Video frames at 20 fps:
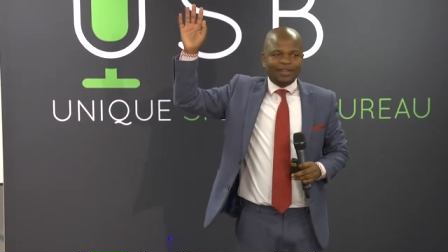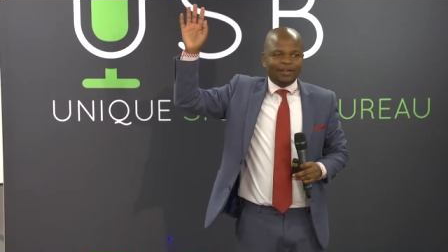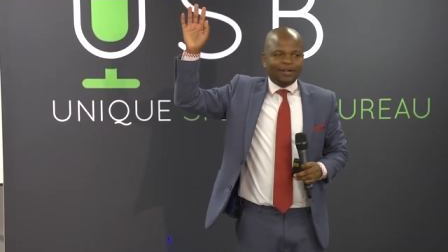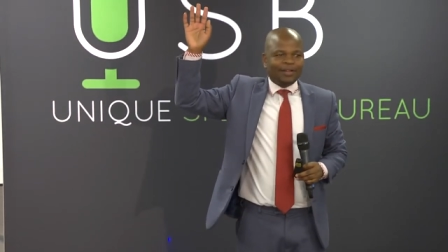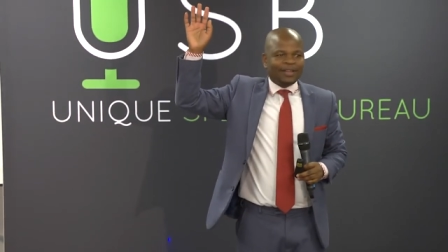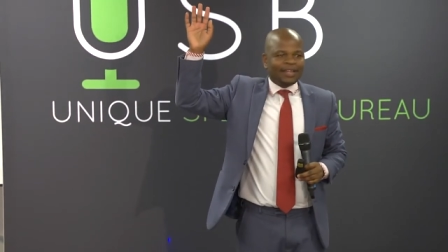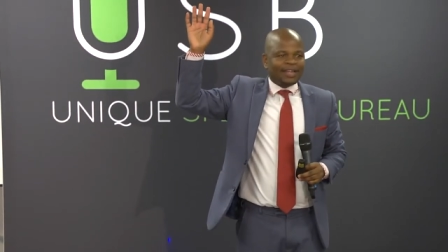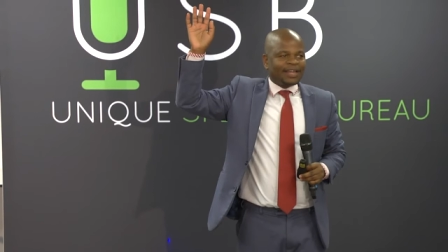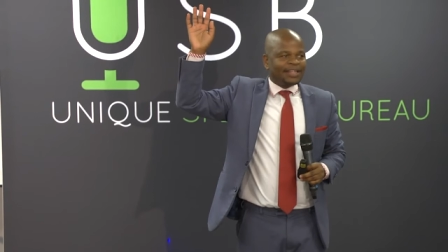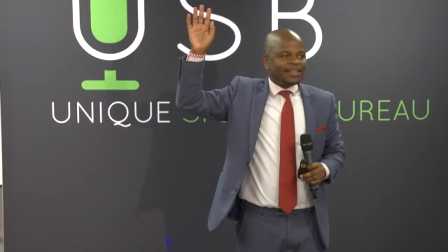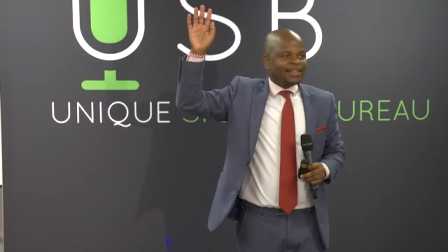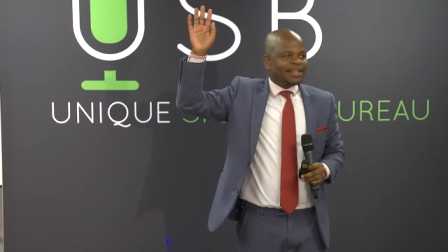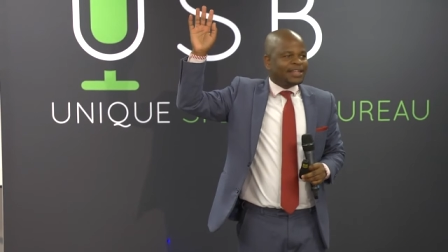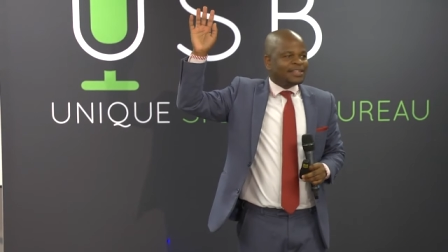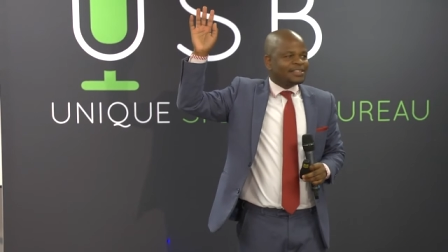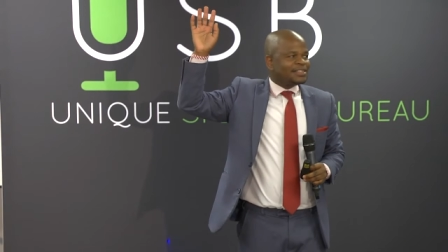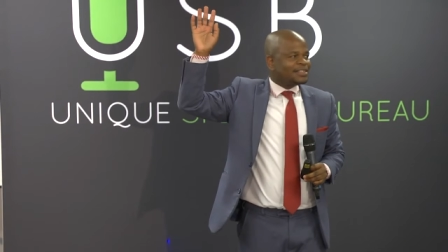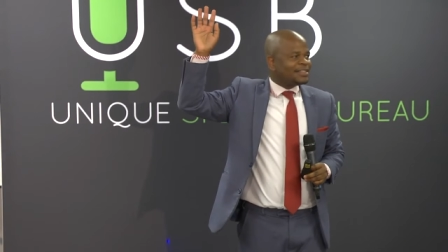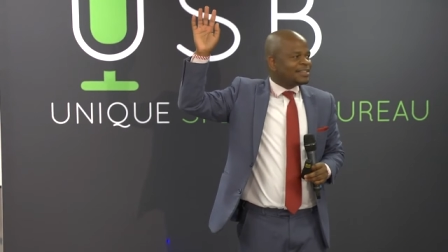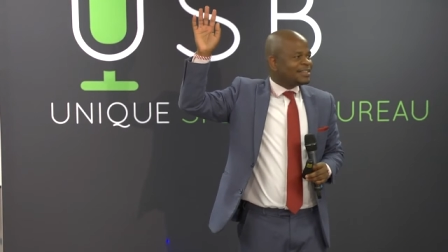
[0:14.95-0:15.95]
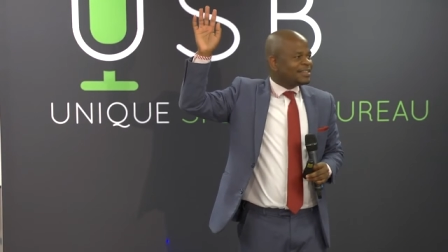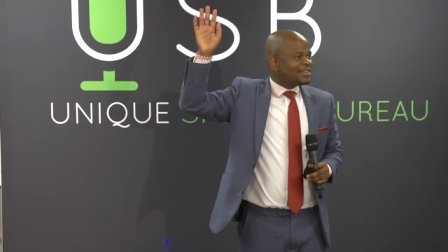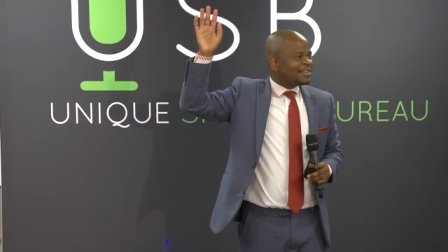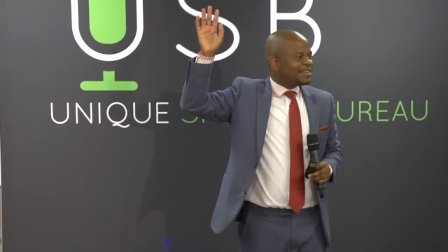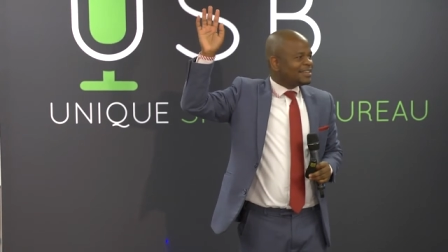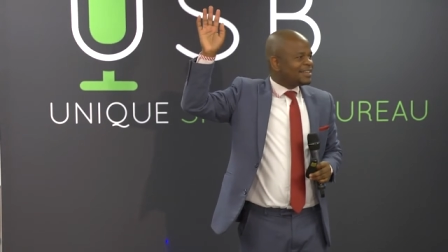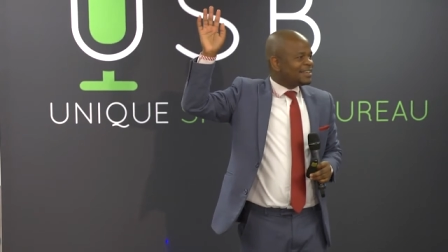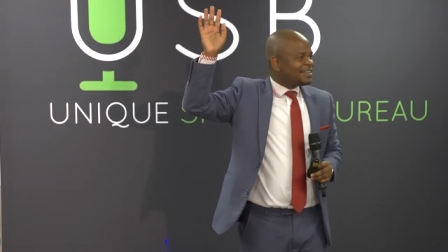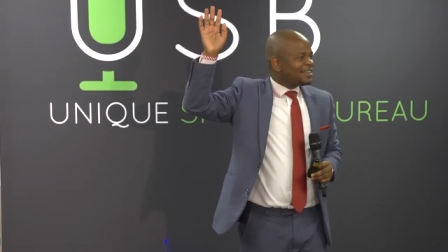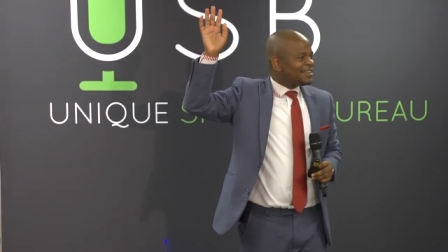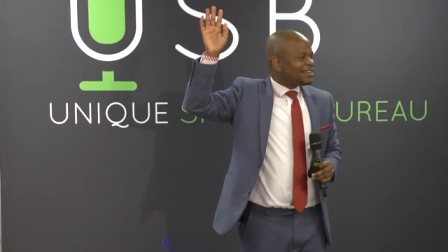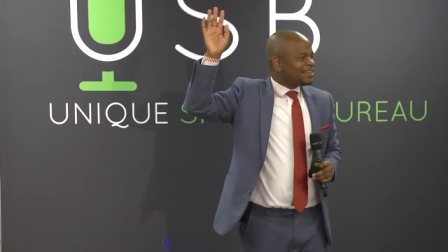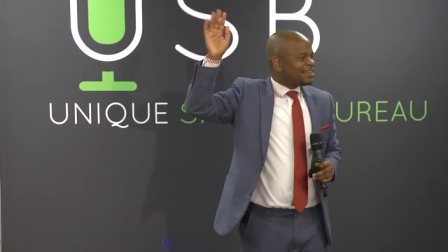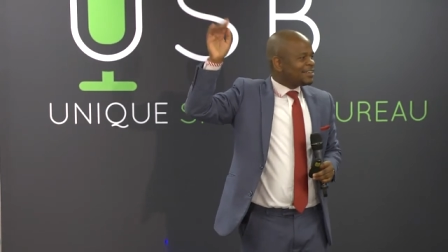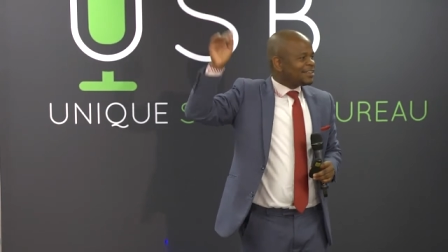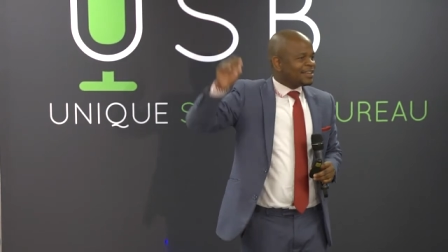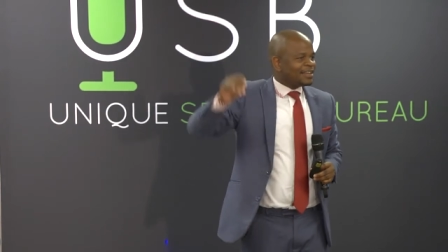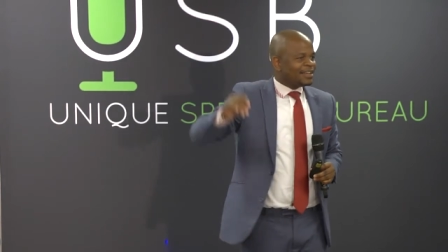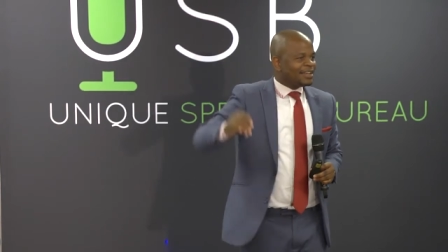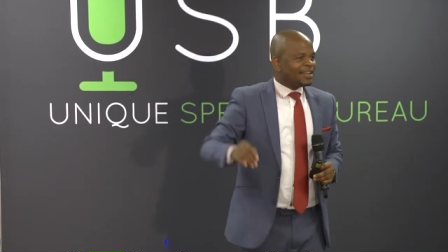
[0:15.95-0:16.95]
Online dating?
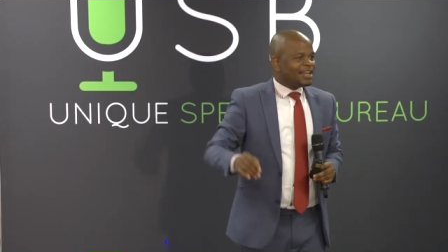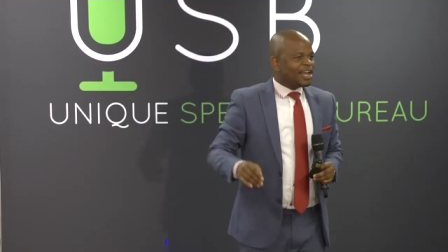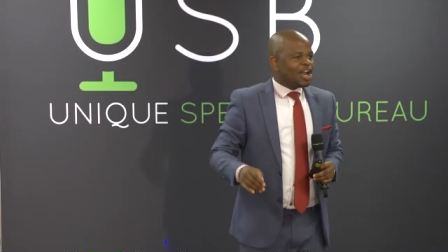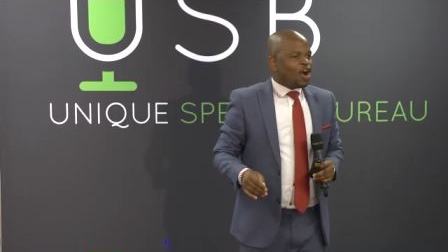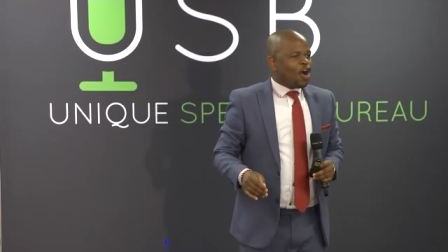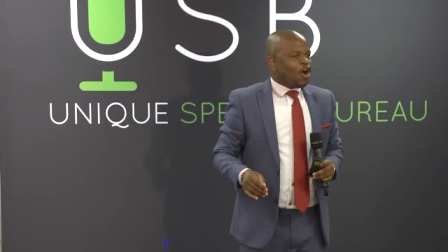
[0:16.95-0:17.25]
Okay.